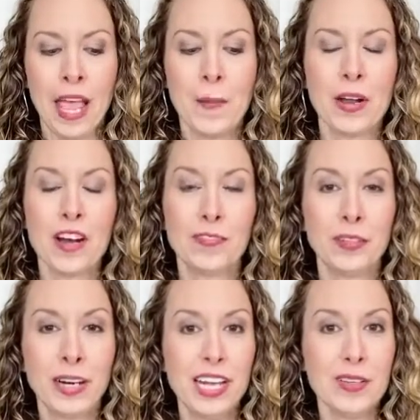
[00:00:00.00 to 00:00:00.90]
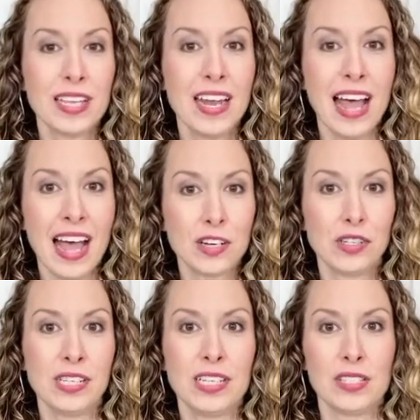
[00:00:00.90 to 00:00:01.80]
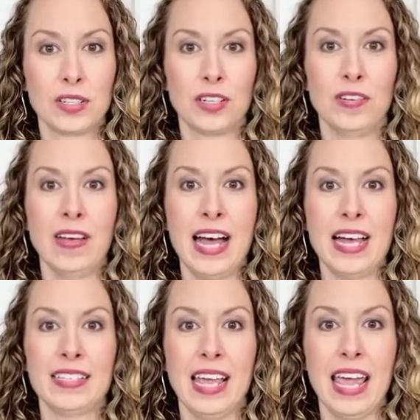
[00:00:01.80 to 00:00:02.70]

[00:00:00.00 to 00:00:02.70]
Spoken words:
But our Floreos can actually serve as